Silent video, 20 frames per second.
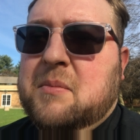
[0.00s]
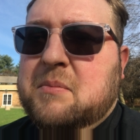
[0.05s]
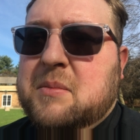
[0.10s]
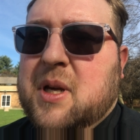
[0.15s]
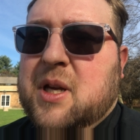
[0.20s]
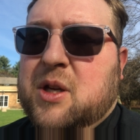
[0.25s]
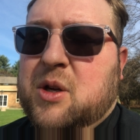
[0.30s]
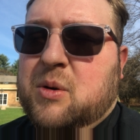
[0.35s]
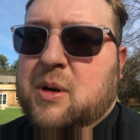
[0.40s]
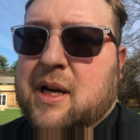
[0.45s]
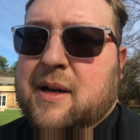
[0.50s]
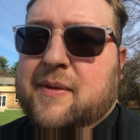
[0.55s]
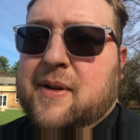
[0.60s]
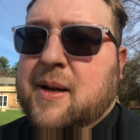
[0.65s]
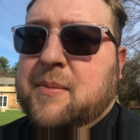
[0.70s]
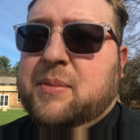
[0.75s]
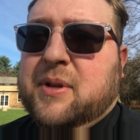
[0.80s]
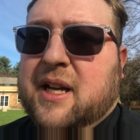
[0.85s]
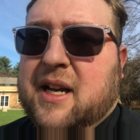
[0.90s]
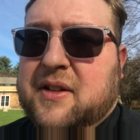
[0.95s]
May you have
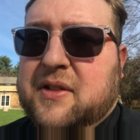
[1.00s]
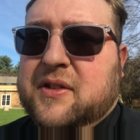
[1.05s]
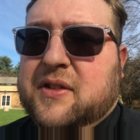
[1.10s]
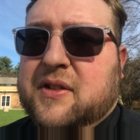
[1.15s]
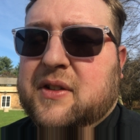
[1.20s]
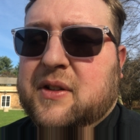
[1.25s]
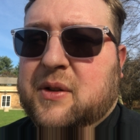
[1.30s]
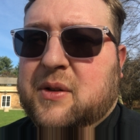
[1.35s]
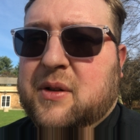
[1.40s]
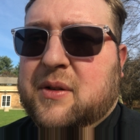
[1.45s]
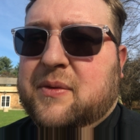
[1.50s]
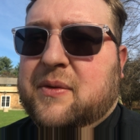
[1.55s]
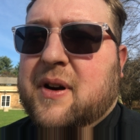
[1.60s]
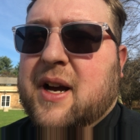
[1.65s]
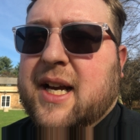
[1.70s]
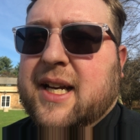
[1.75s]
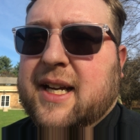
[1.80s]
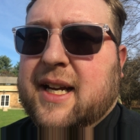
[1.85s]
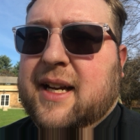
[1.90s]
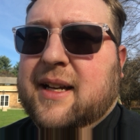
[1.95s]
a blessed Good
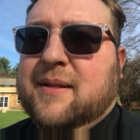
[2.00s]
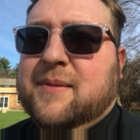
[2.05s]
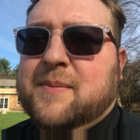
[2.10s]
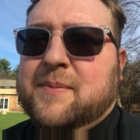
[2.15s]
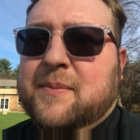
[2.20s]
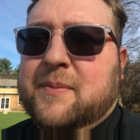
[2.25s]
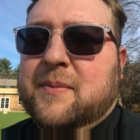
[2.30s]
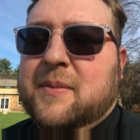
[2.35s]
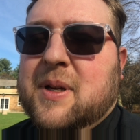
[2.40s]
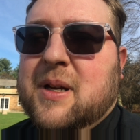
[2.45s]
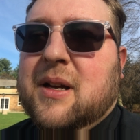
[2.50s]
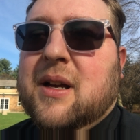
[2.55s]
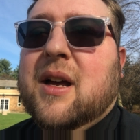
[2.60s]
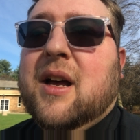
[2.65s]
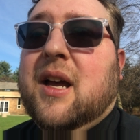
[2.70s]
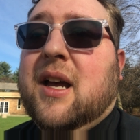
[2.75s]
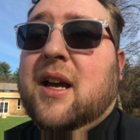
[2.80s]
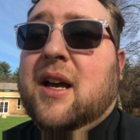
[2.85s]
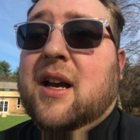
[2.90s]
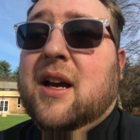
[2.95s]
Friday.
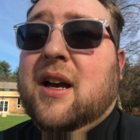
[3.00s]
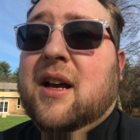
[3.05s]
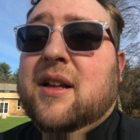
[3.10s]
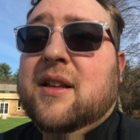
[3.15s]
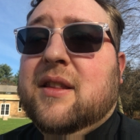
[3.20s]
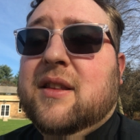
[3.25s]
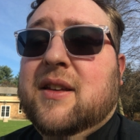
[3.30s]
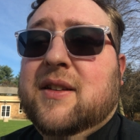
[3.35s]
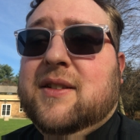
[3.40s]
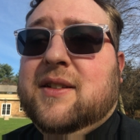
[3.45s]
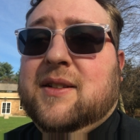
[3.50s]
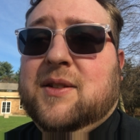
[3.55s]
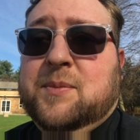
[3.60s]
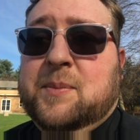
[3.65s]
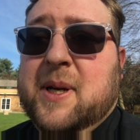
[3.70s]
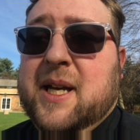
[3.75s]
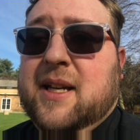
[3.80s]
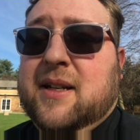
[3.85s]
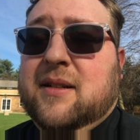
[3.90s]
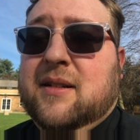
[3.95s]
This has
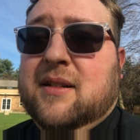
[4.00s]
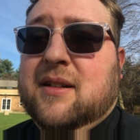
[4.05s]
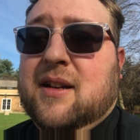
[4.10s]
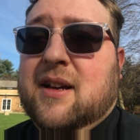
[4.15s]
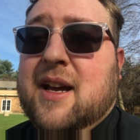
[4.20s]
been